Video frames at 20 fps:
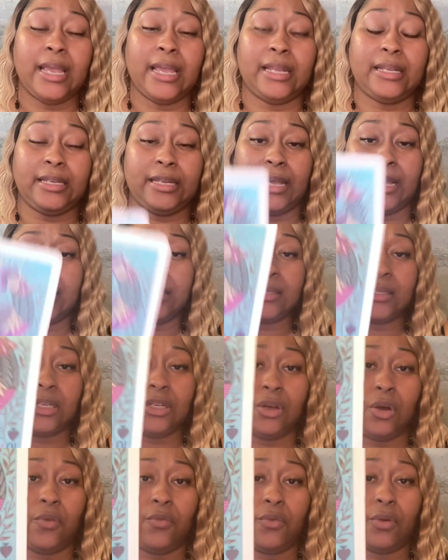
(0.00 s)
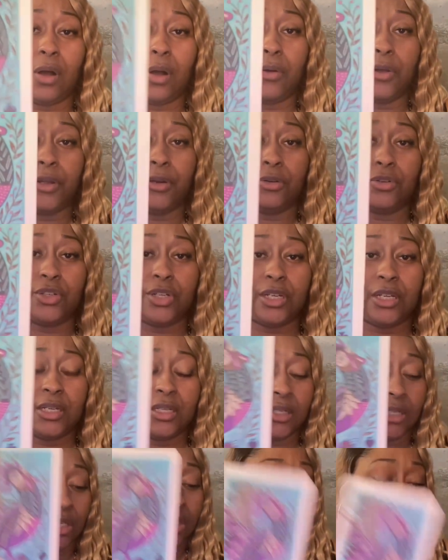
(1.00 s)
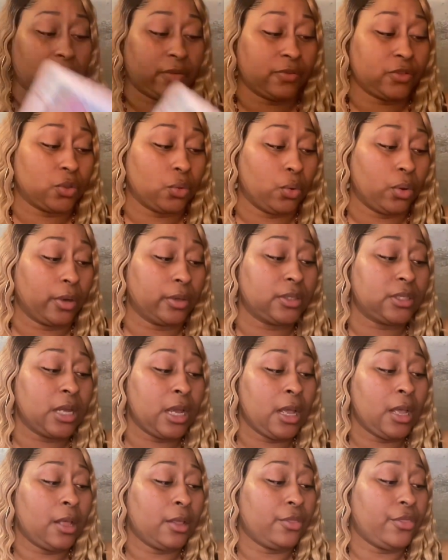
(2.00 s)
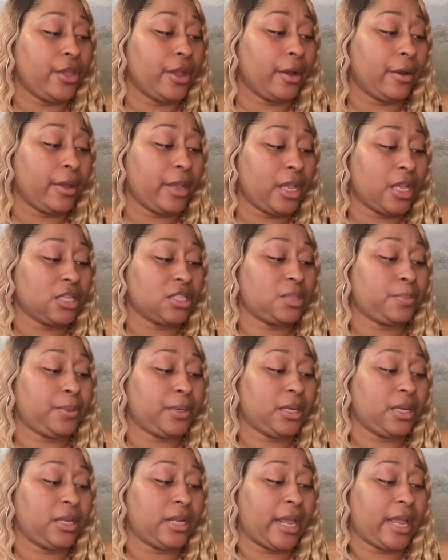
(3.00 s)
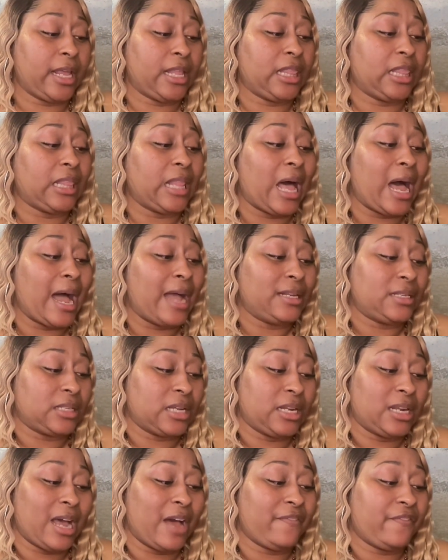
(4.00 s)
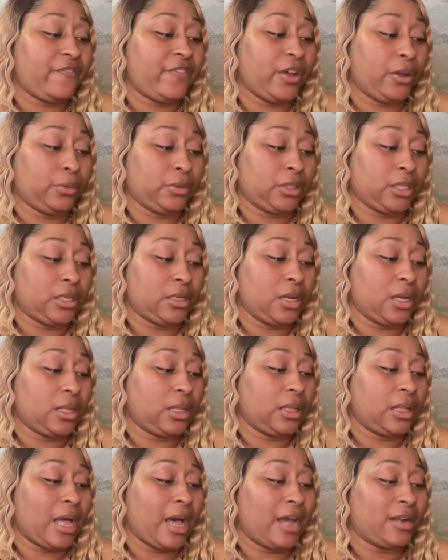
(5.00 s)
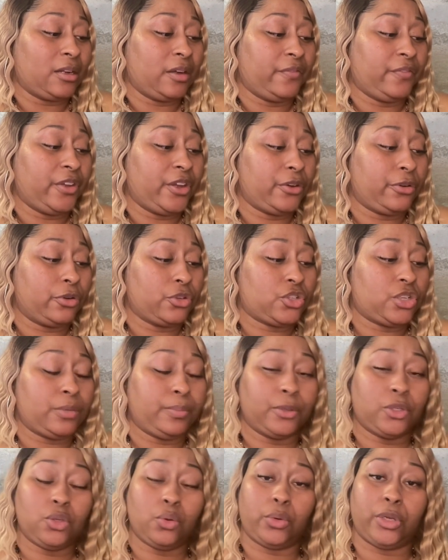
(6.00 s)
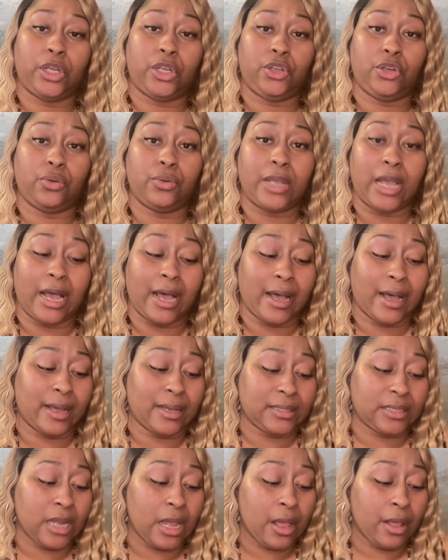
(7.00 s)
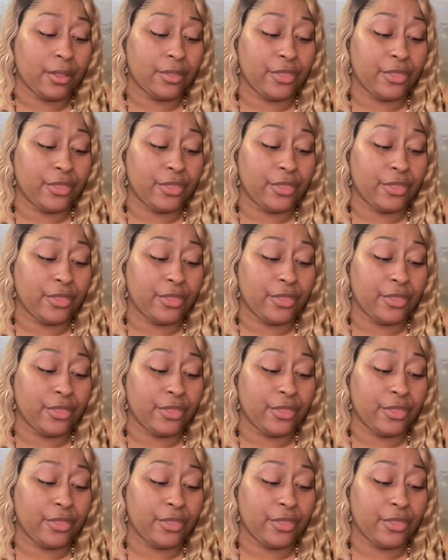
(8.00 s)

And yes, the overall energy is the Ten of Swords there has been a lot, and I felt it a lot of energy between you guys.